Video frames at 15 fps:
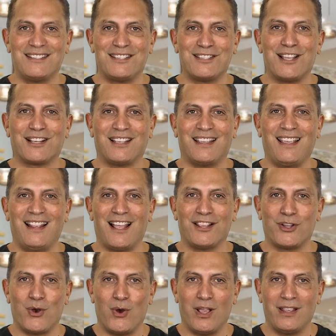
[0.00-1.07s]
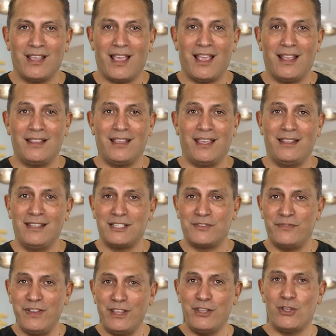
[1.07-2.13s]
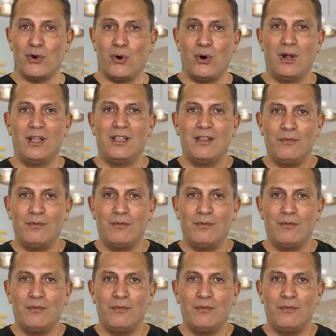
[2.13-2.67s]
this is Dr. Ilan Cohen and in this video,